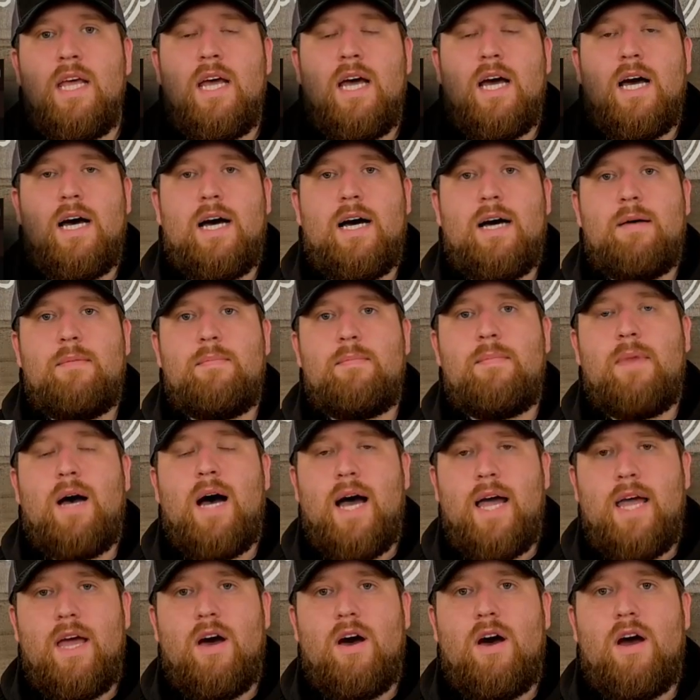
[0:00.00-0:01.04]

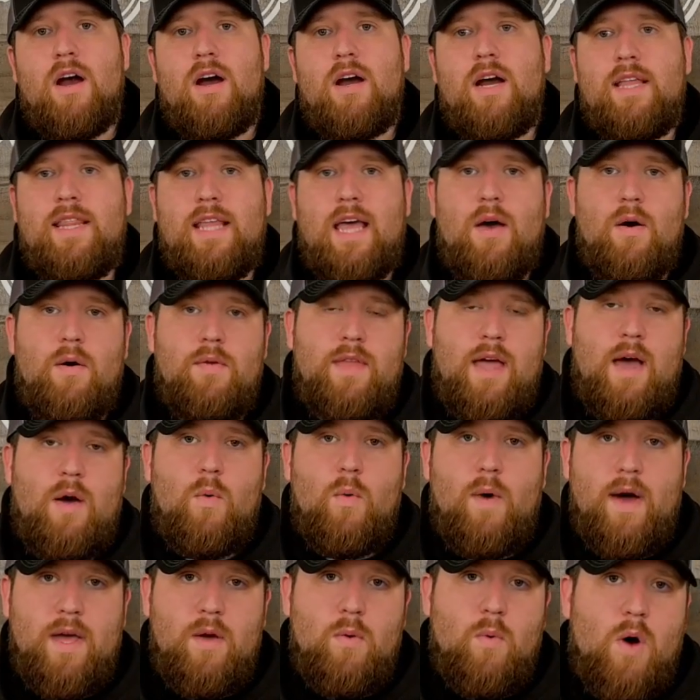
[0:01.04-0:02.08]
IR and that
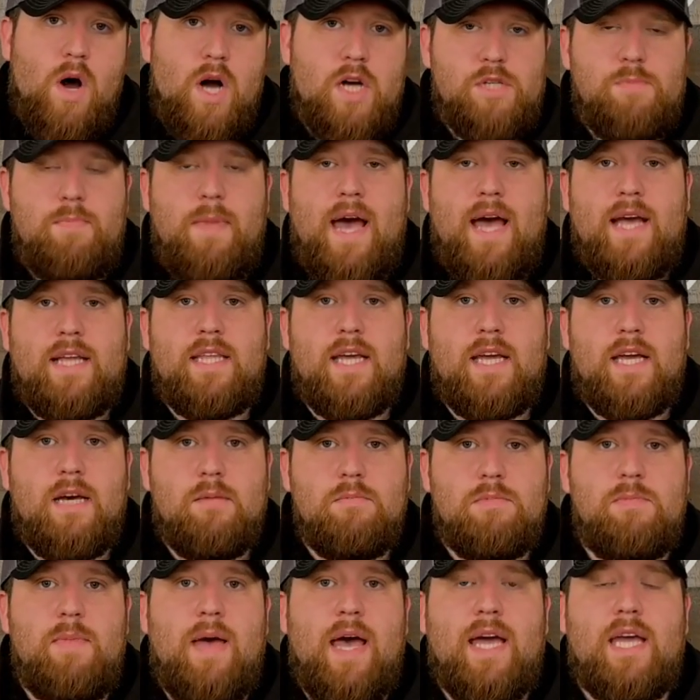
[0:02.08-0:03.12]
whitewash back that
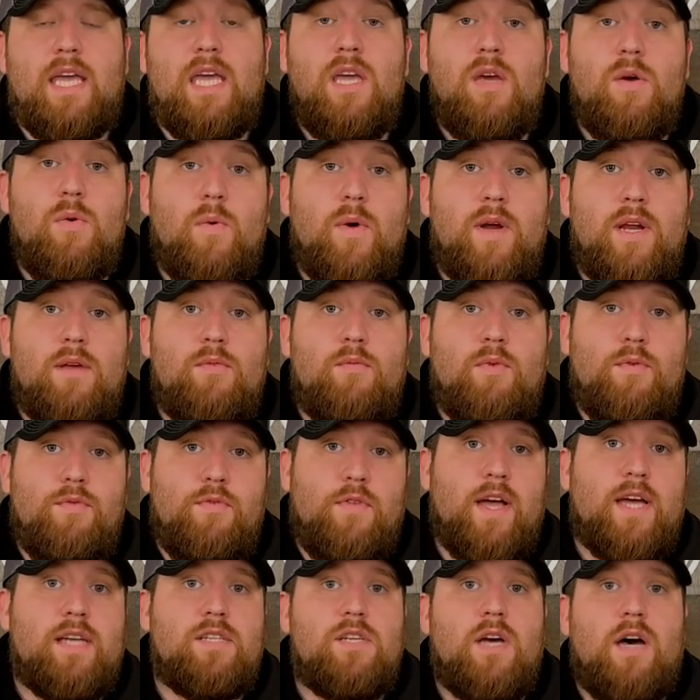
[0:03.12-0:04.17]
comes back at you when it
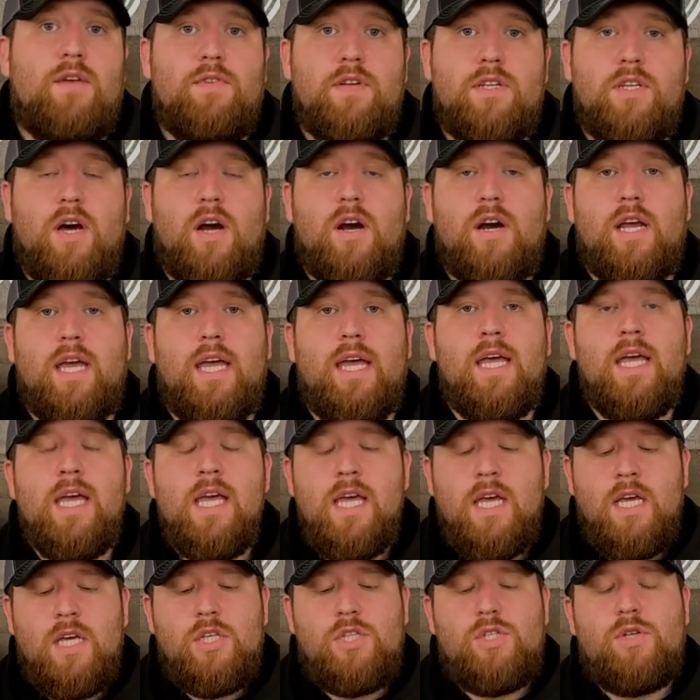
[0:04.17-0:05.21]
reflects off a target.
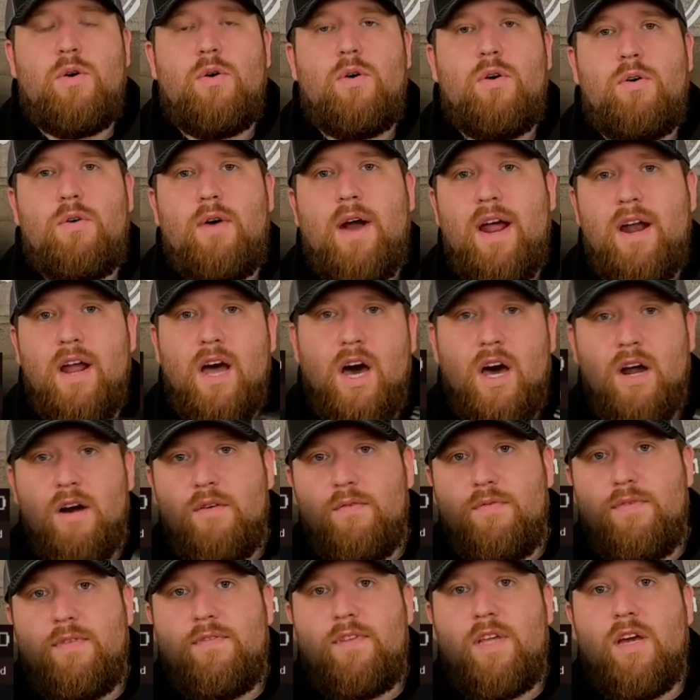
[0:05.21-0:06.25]
So at around
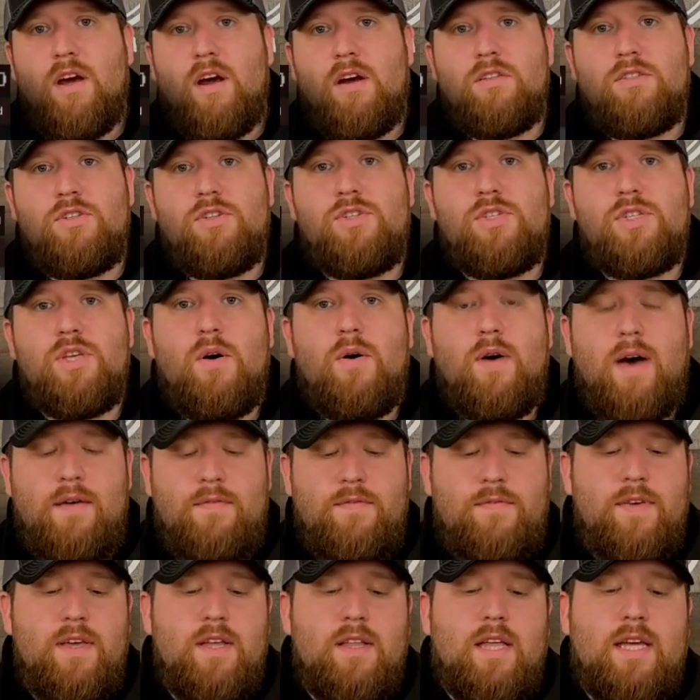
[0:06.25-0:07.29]
150 yards or so, I
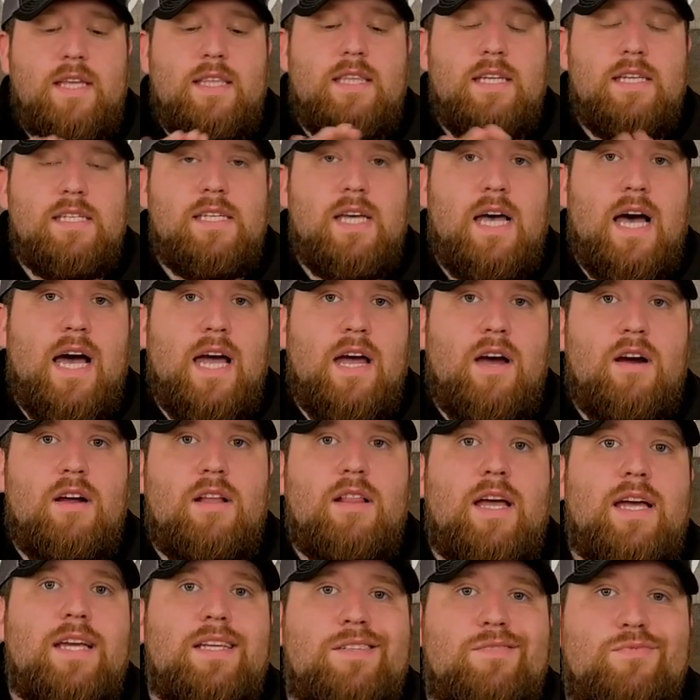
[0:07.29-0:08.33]
feel like this IR
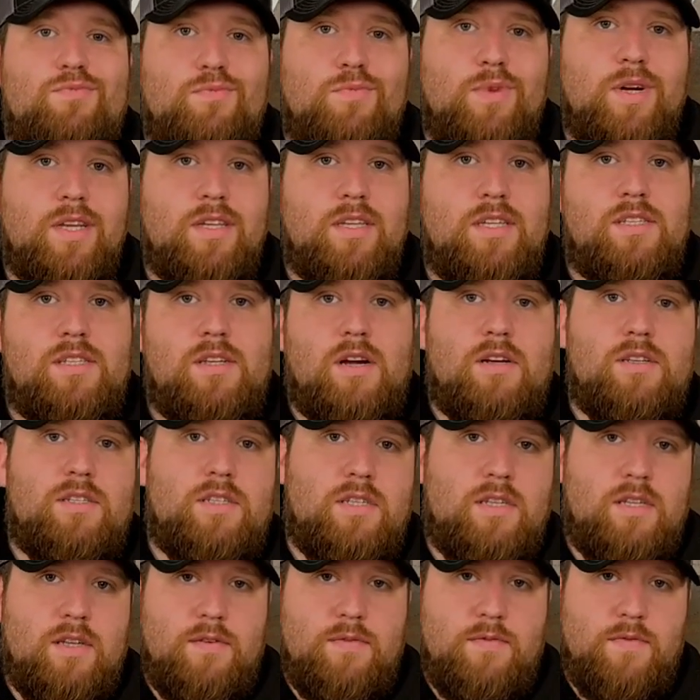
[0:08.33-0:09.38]
light really
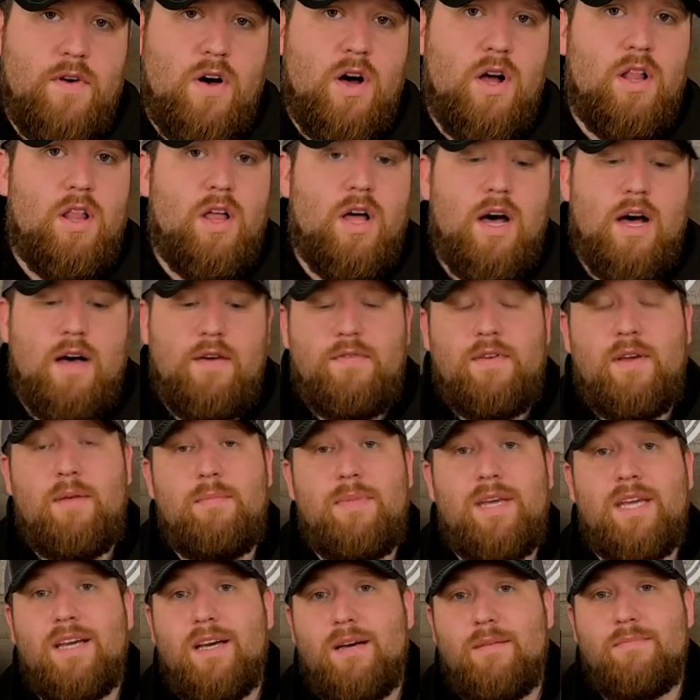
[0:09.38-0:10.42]
starts to fall off
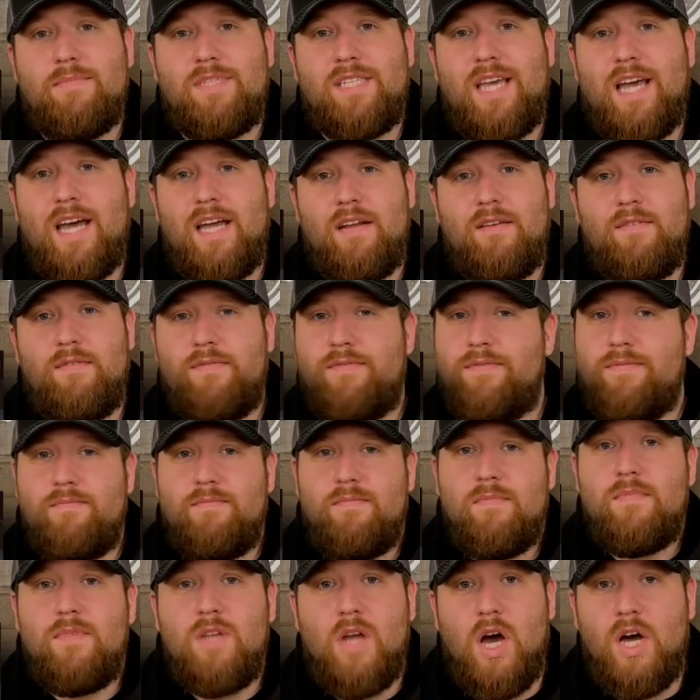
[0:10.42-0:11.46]
and becomes kind of
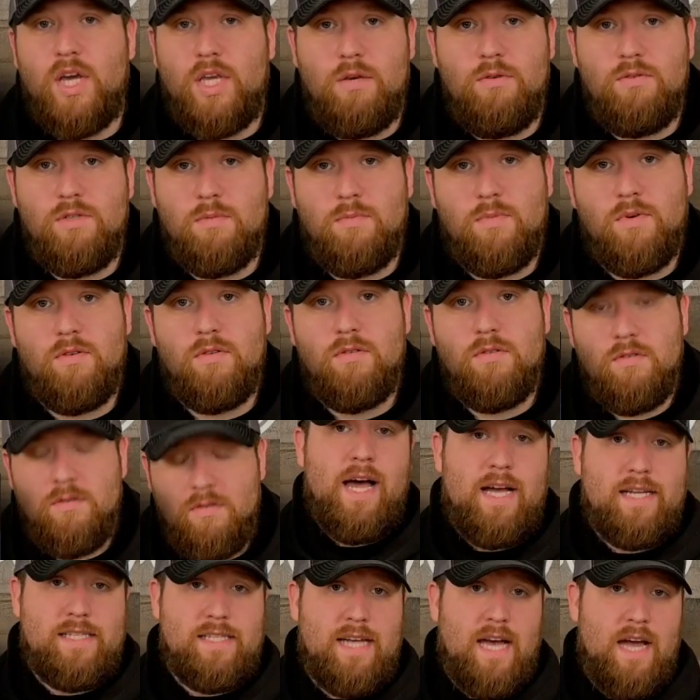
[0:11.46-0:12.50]
not usable.
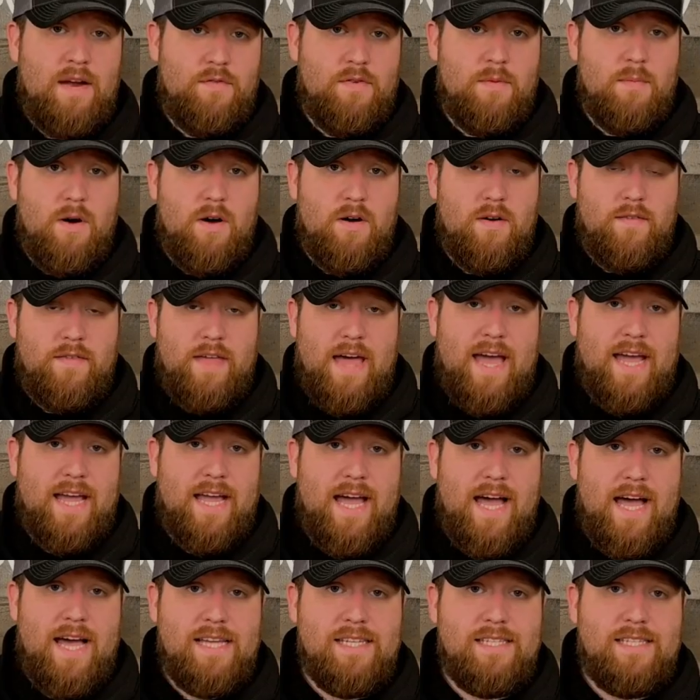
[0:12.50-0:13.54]
Aside from all of that,
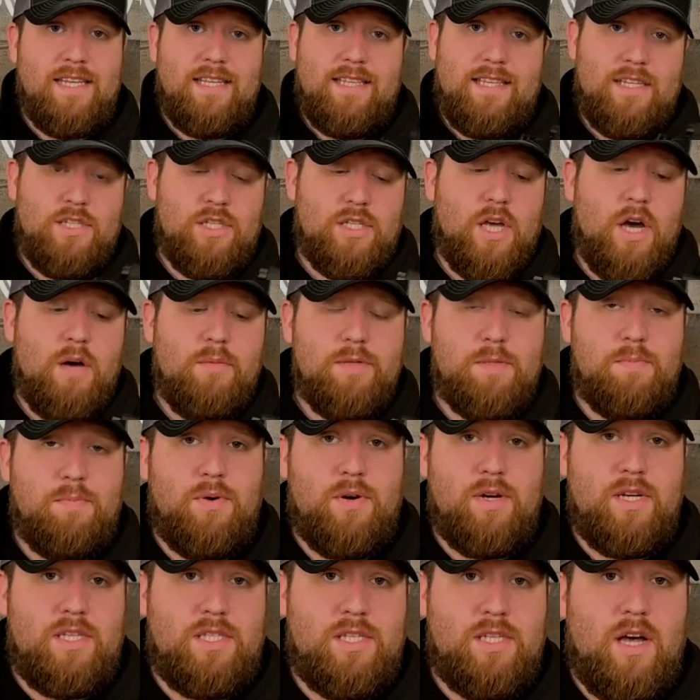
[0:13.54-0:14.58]
guys, this scope's
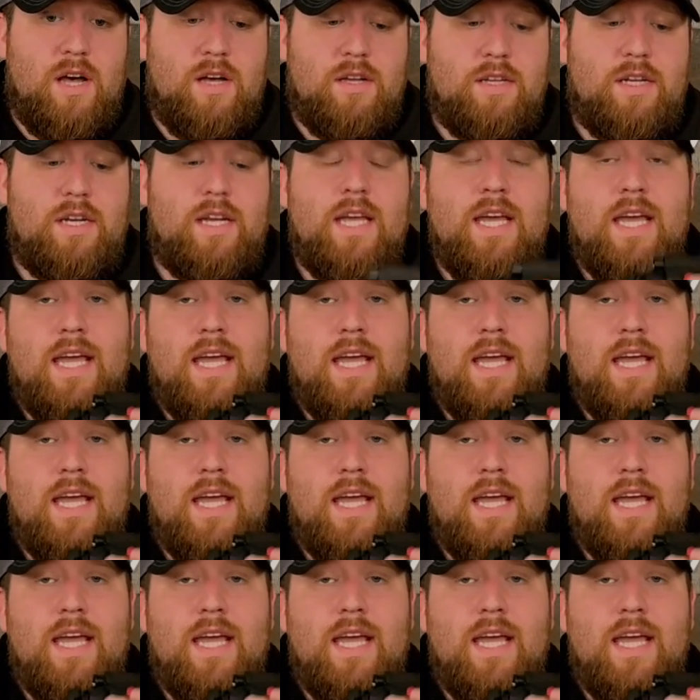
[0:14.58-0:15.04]
pretty solid.